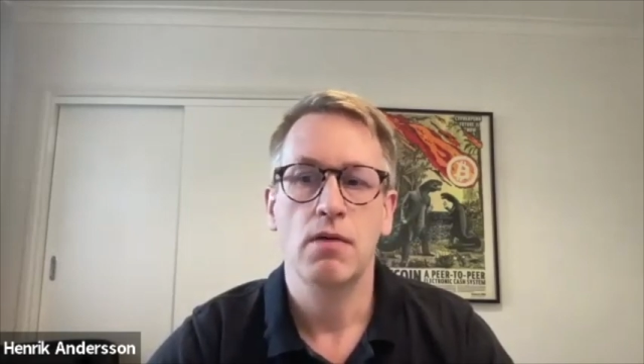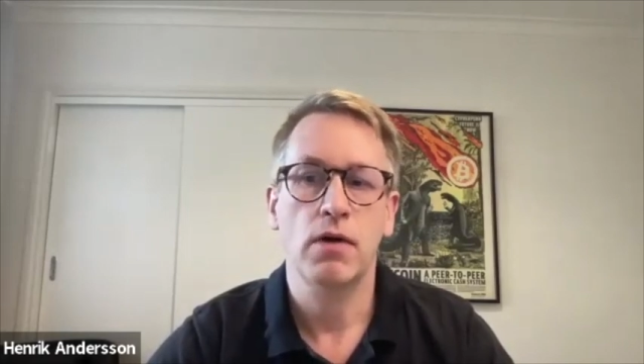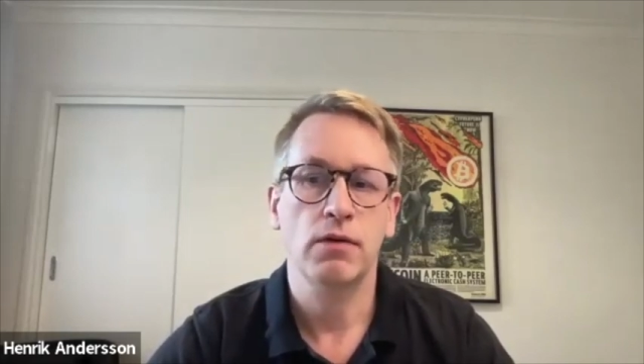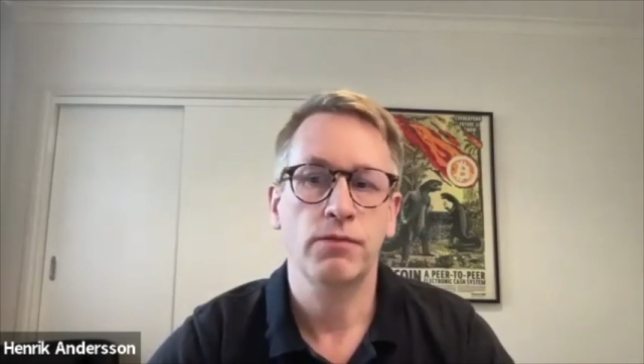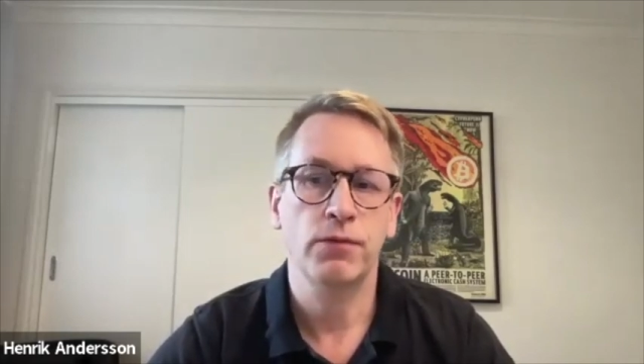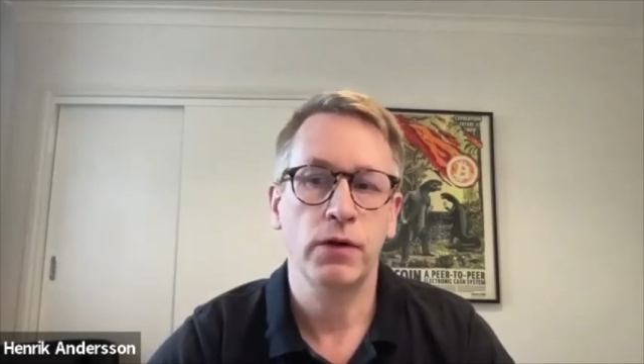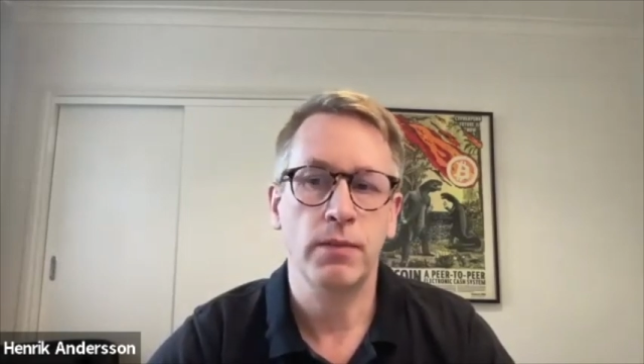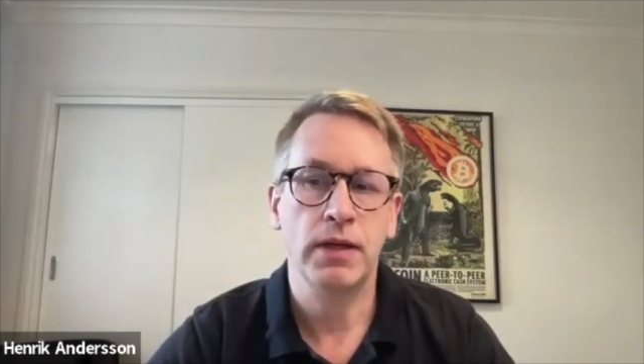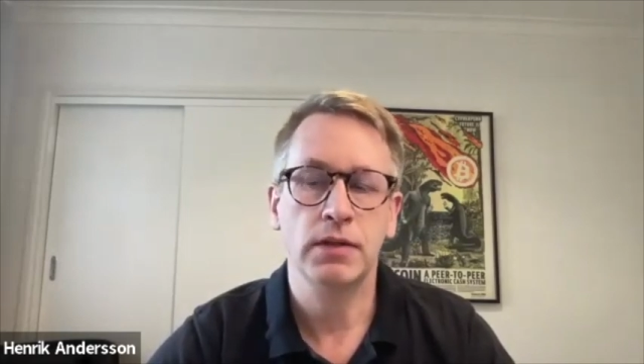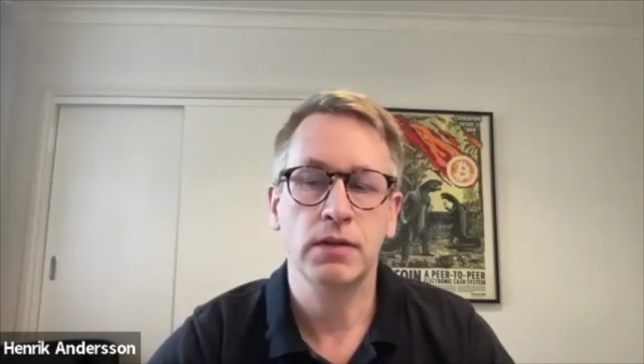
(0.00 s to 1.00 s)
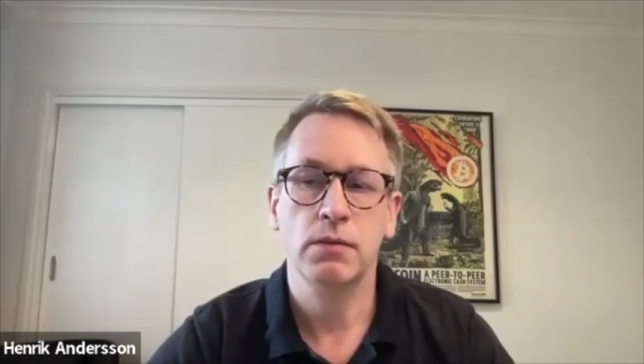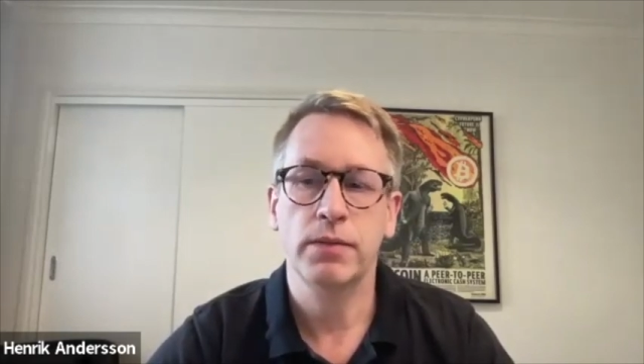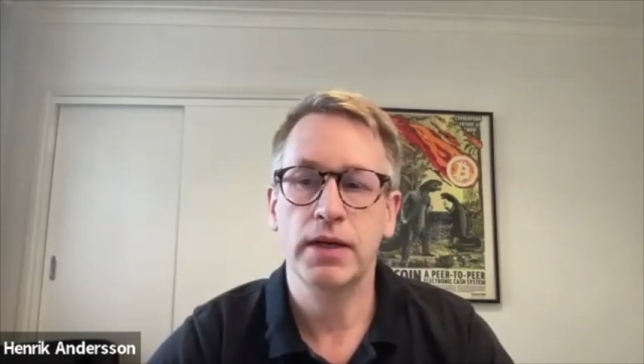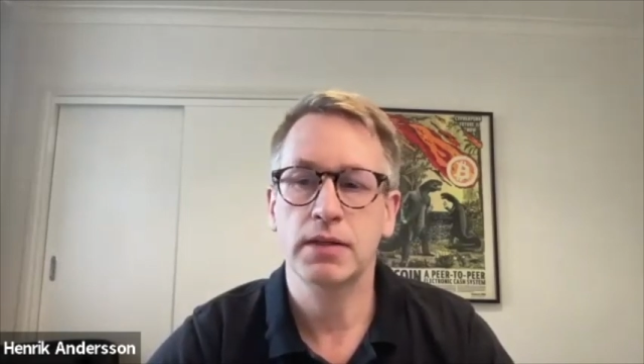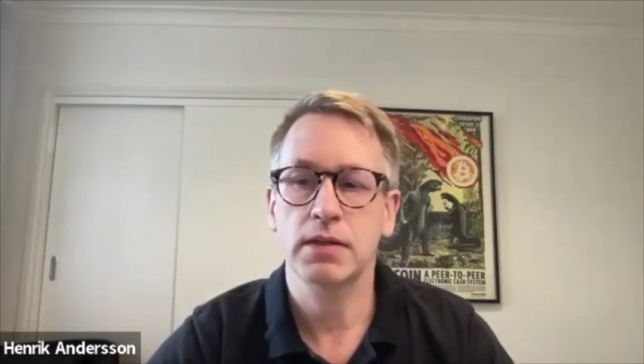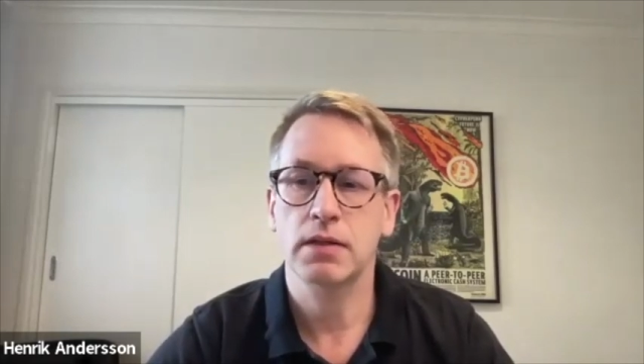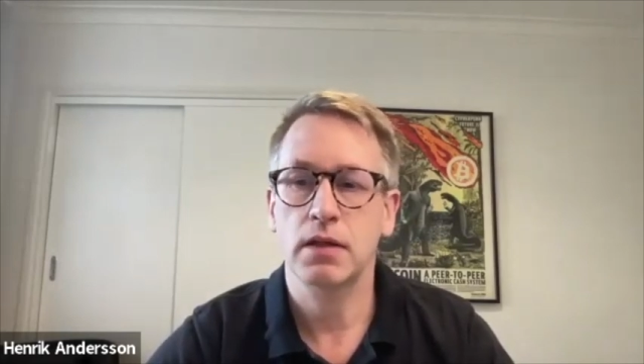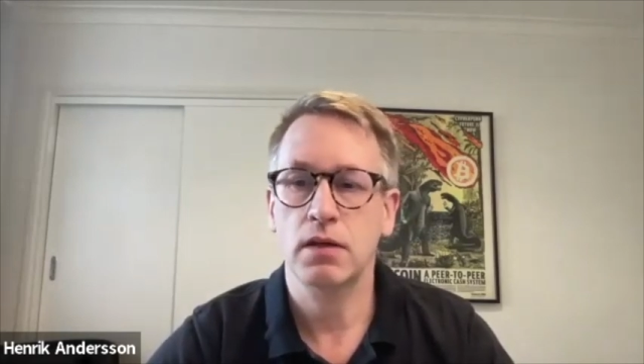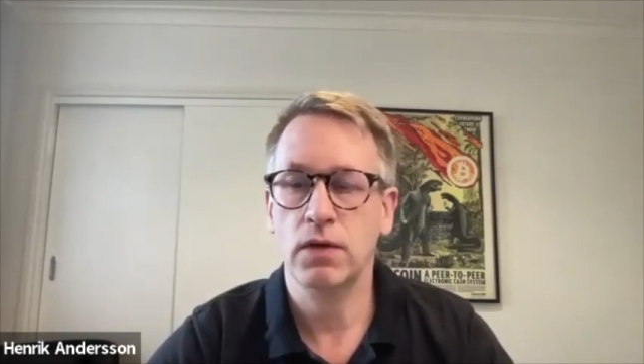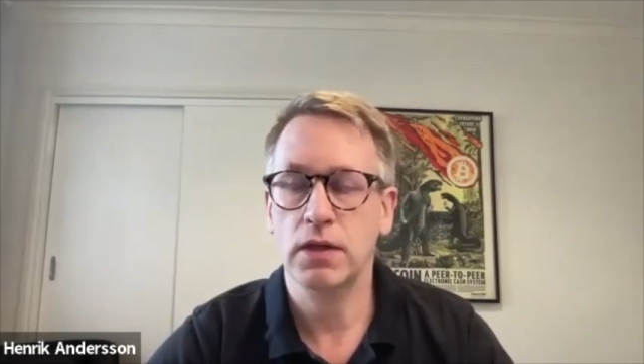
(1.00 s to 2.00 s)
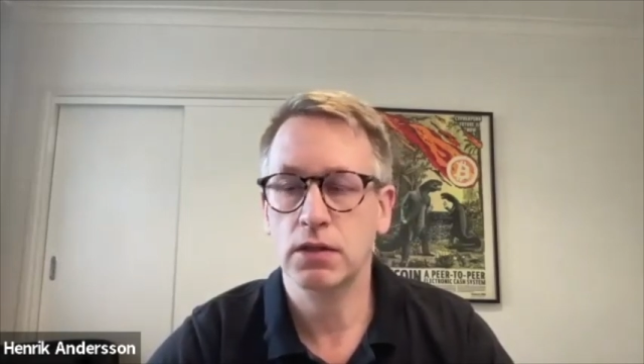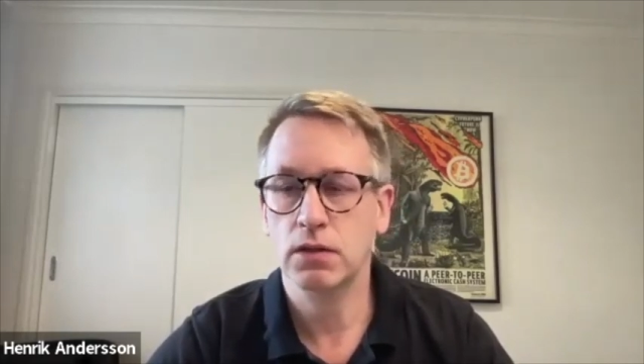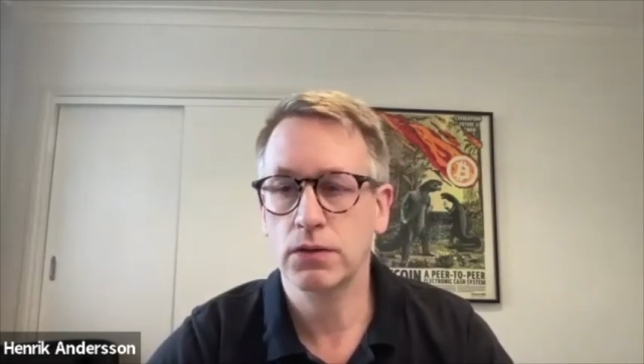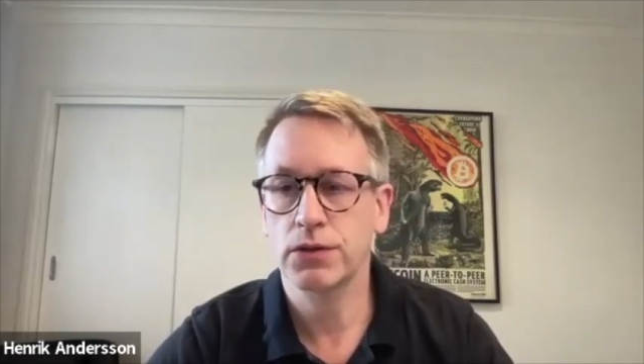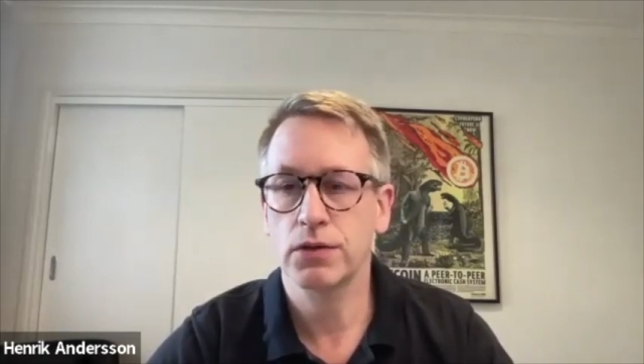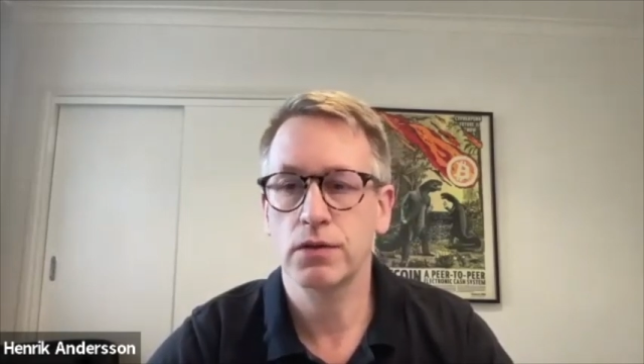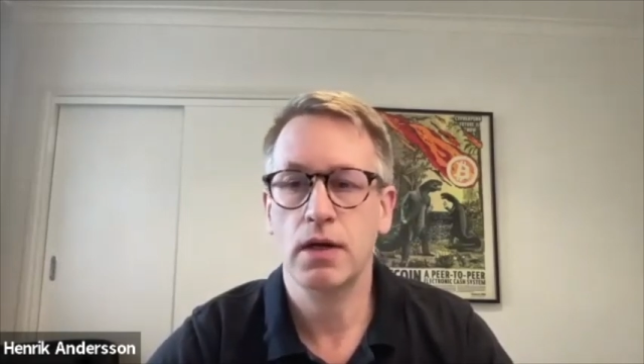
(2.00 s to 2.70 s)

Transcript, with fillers: We are fundamental based investors,